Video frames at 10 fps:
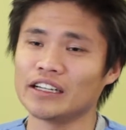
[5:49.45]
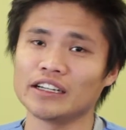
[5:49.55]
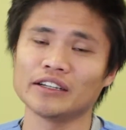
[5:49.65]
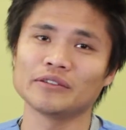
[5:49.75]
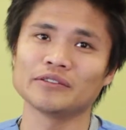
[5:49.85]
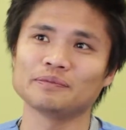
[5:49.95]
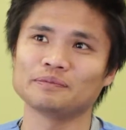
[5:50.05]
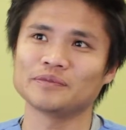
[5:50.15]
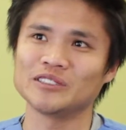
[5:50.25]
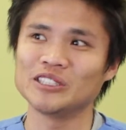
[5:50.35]

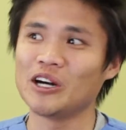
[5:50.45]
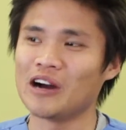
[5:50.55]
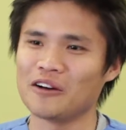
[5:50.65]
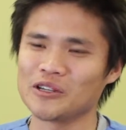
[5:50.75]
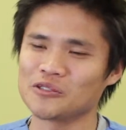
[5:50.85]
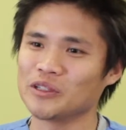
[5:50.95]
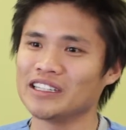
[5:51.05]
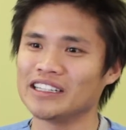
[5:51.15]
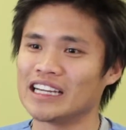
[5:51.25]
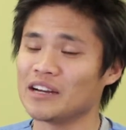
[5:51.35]
No, I was
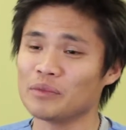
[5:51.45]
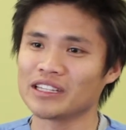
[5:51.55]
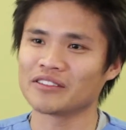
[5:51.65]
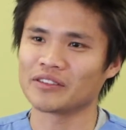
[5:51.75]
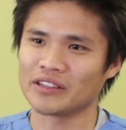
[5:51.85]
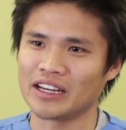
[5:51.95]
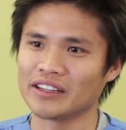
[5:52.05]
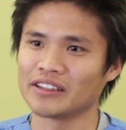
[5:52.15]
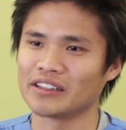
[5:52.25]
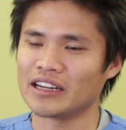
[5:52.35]
really. I'm
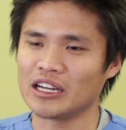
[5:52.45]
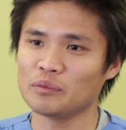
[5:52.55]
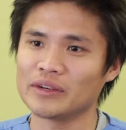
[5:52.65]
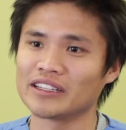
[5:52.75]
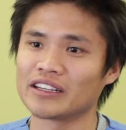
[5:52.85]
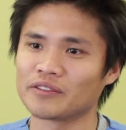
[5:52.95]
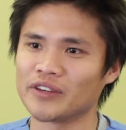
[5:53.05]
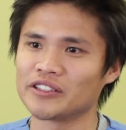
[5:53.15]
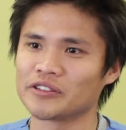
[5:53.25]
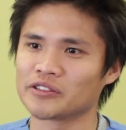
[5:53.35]
an
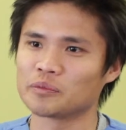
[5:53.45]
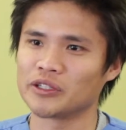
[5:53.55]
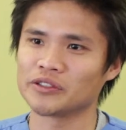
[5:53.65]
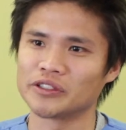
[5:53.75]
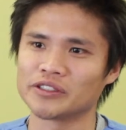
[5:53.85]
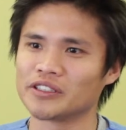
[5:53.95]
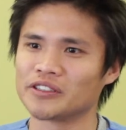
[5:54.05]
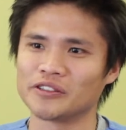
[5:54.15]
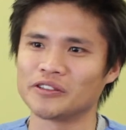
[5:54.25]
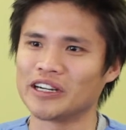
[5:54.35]
adventurous person,
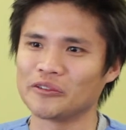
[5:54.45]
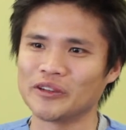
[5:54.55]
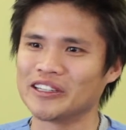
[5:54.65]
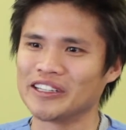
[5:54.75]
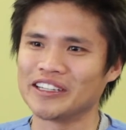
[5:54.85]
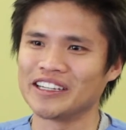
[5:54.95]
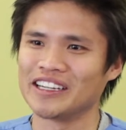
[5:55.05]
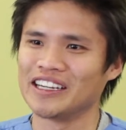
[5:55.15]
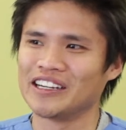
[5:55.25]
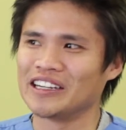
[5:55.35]
so I really
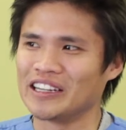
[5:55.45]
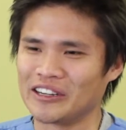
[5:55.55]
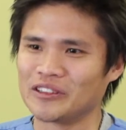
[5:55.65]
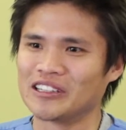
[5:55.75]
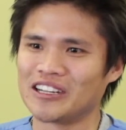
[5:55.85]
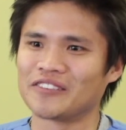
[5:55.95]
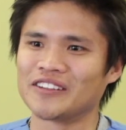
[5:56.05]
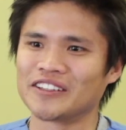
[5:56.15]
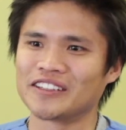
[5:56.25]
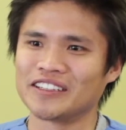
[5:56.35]
loved it.